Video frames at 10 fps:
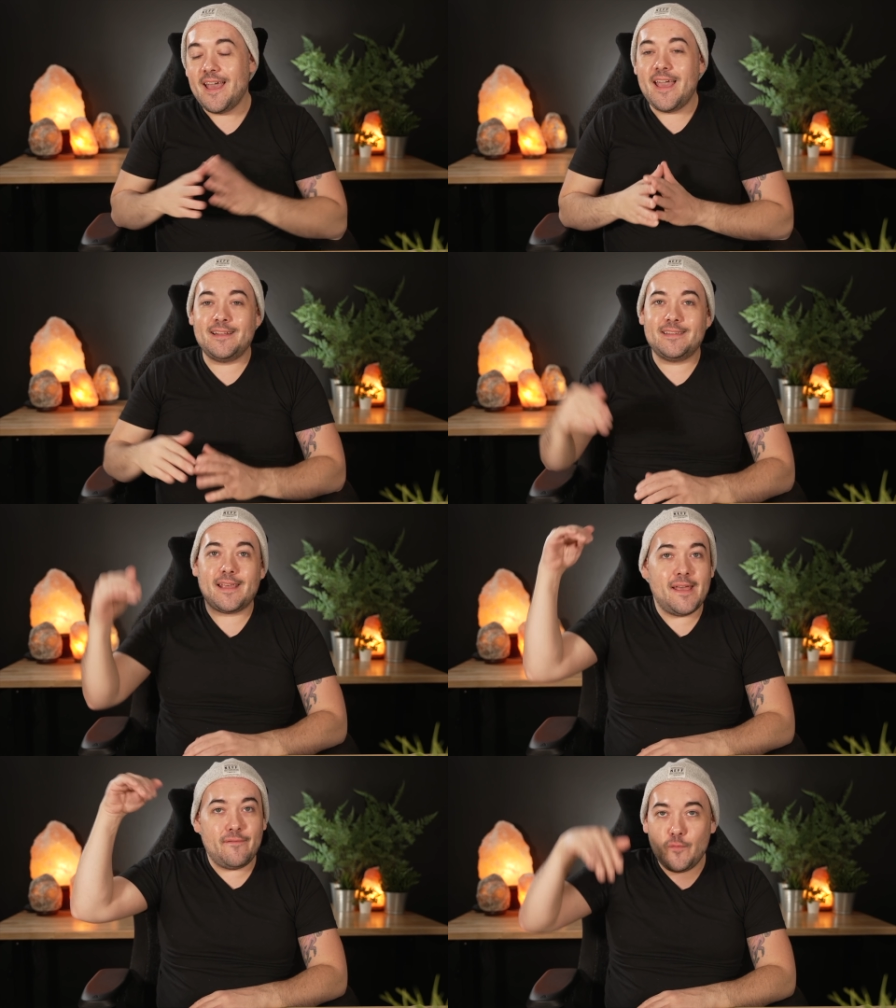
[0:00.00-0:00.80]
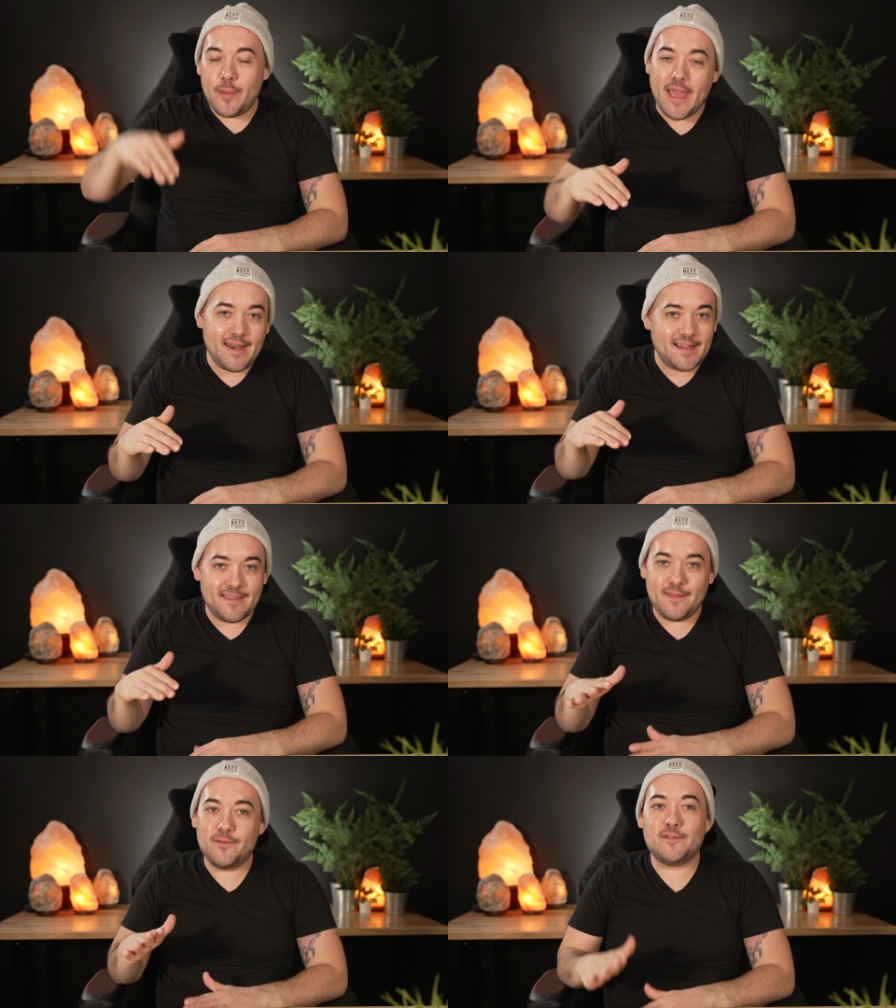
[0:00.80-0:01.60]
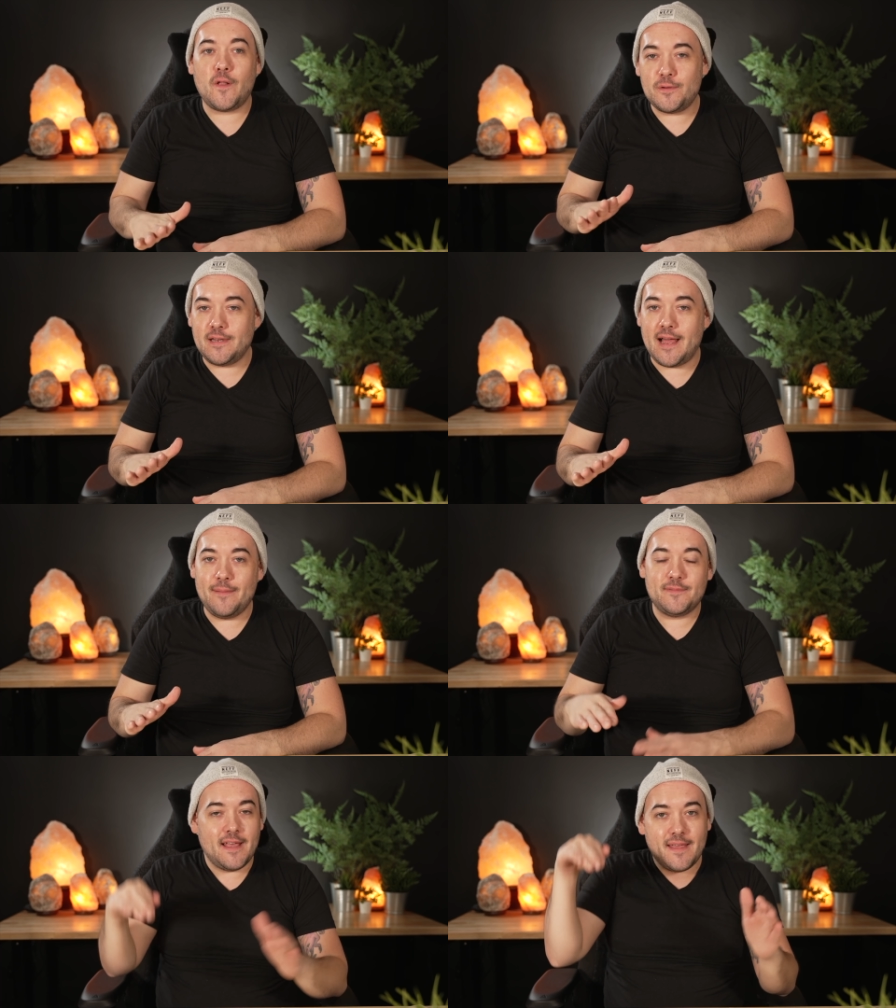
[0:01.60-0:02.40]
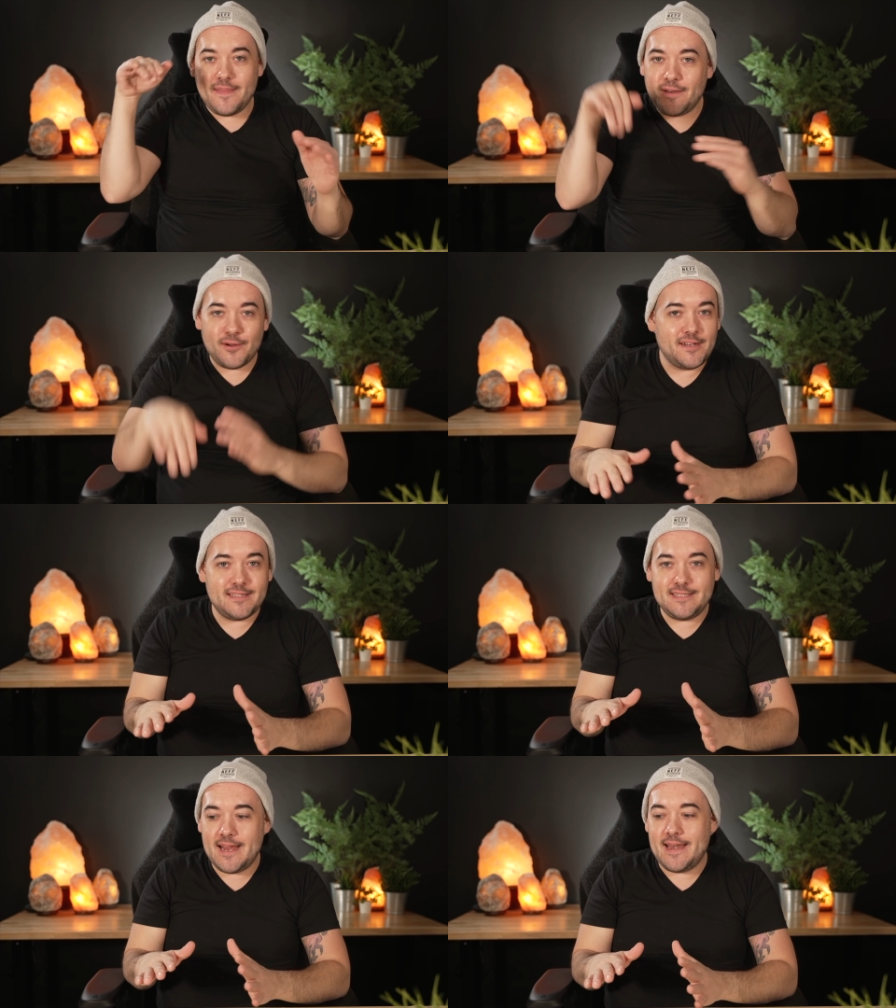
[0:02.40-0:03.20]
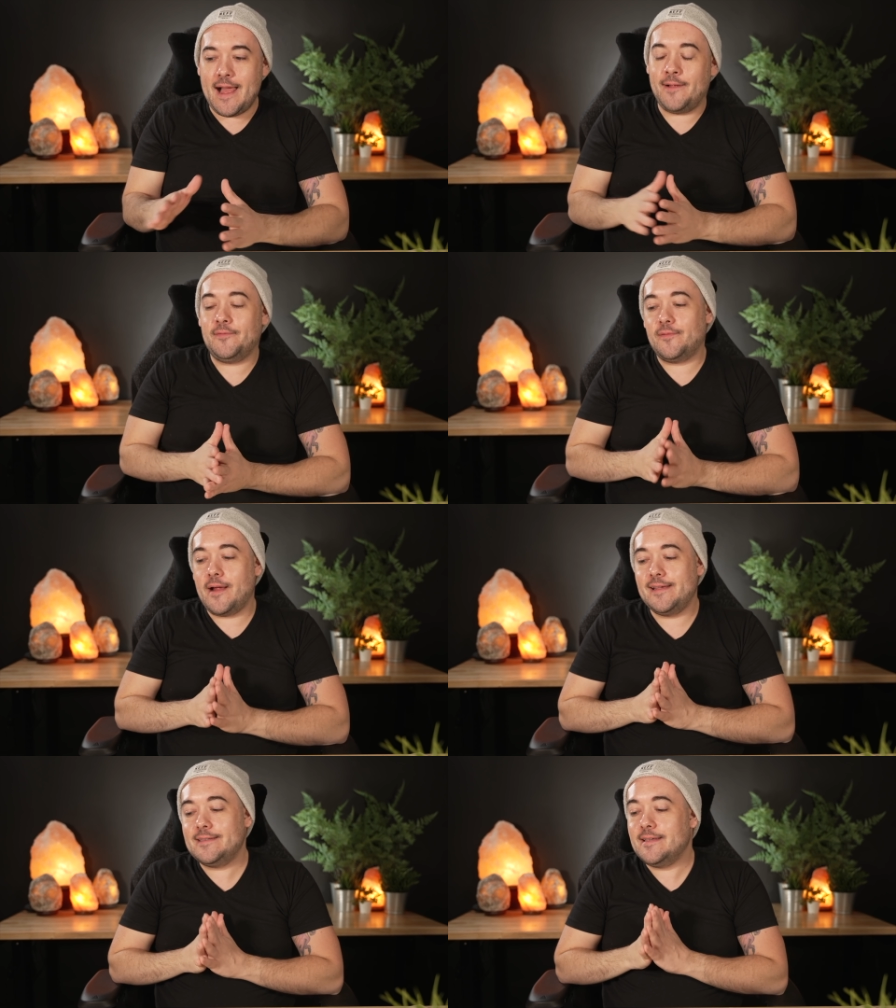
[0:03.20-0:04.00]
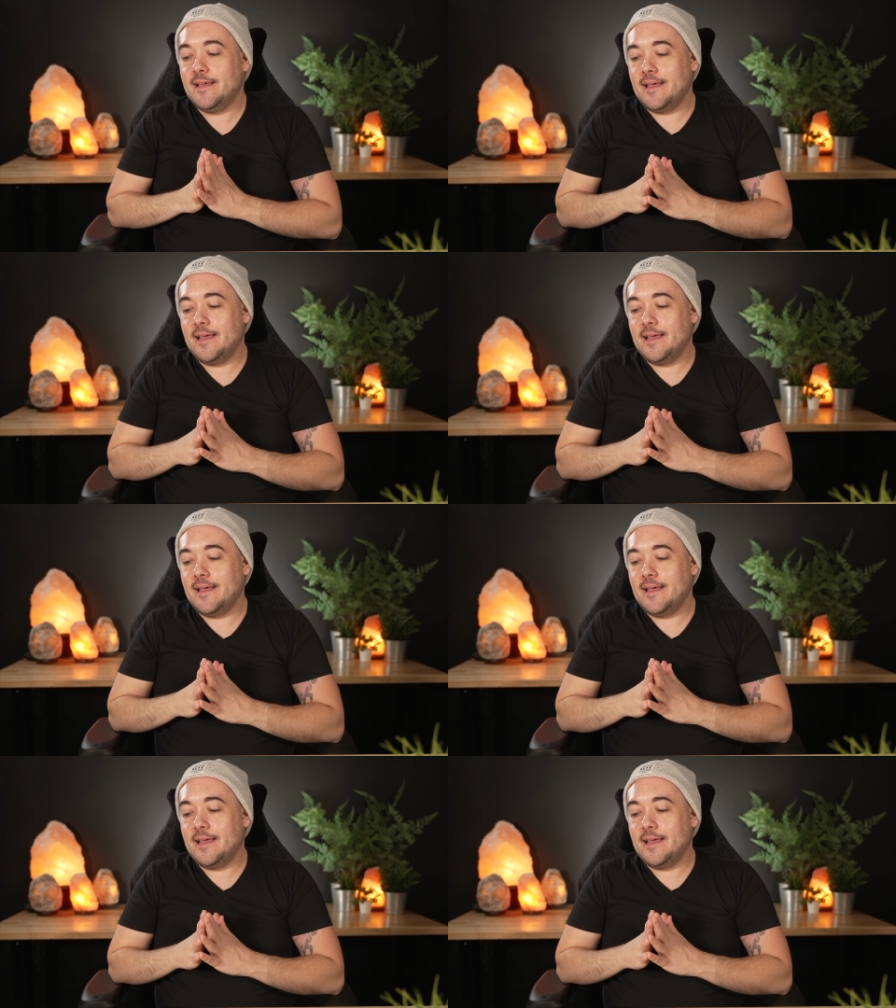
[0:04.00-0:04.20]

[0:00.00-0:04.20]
it's like if you panic in those low times, then you're going to stay down, right?